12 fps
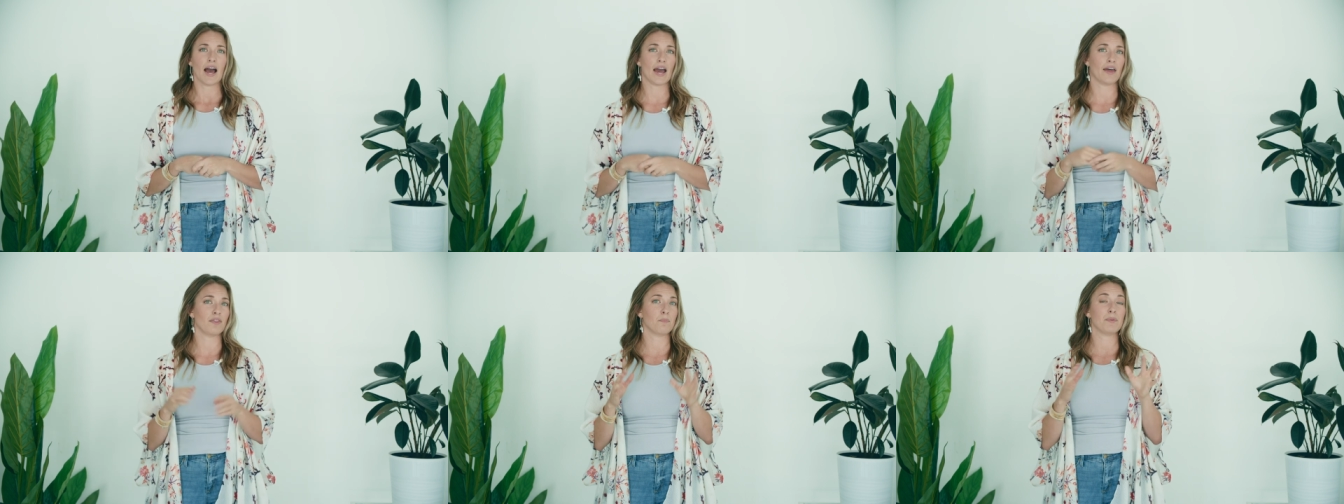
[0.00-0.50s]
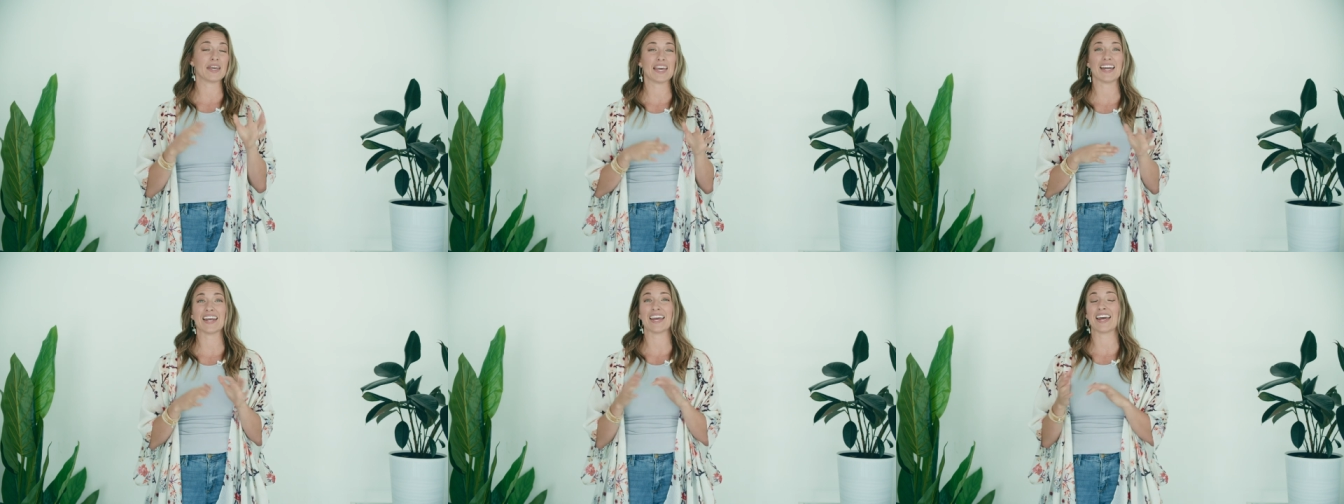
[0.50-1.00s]
and the
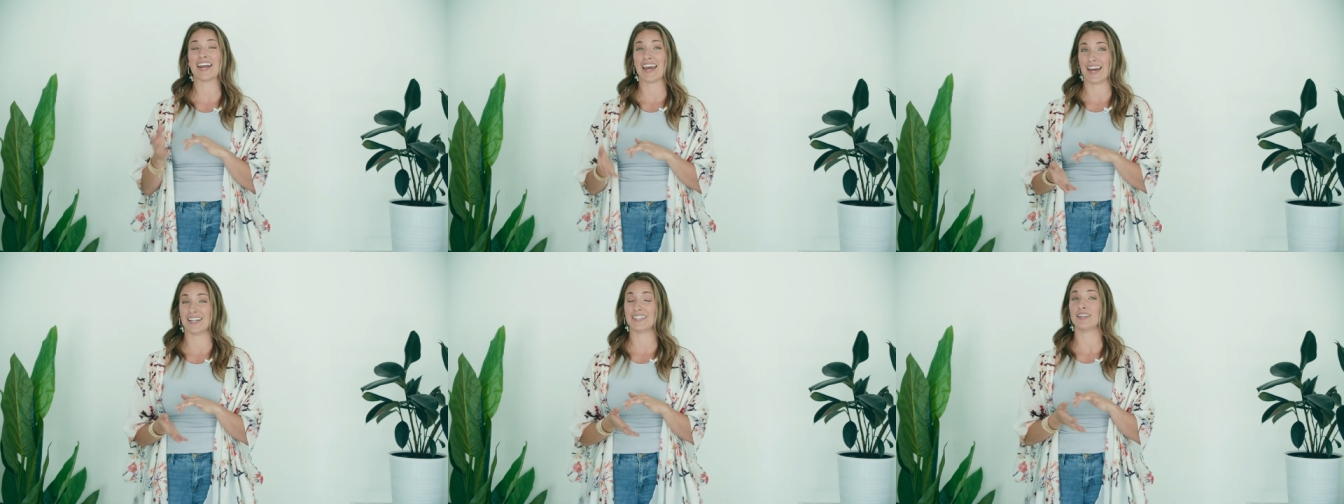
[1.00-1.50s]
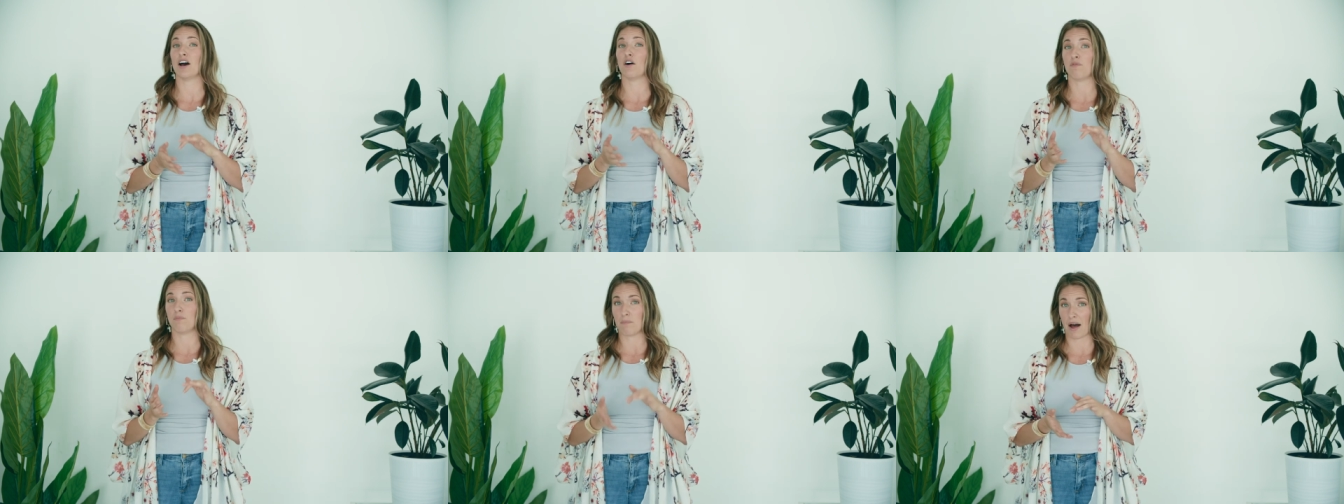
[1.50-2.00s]
beginning and end
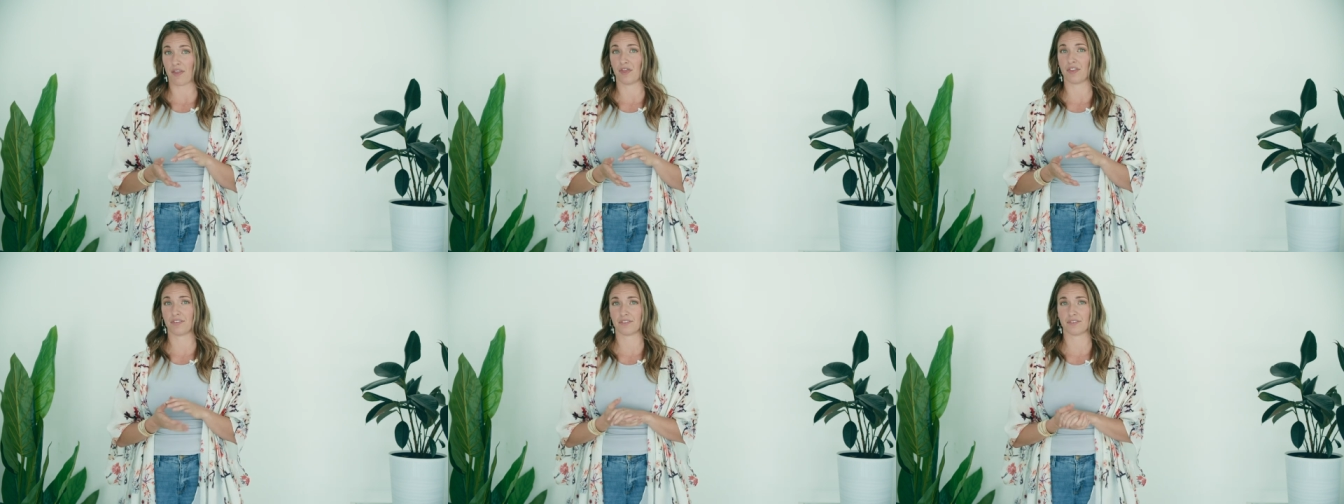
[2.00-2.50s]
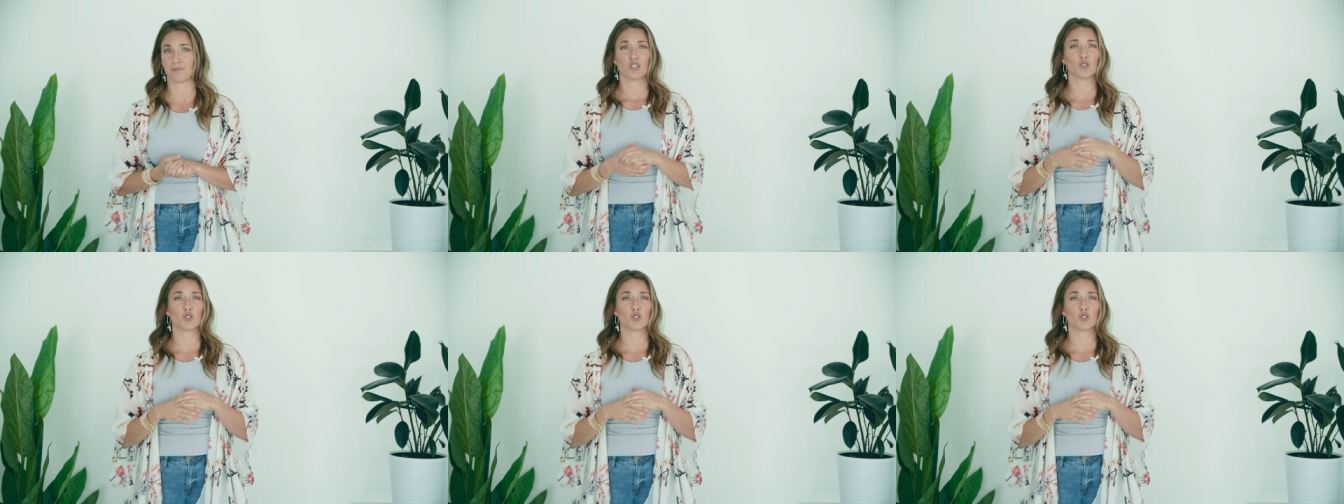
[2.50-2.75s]
of months.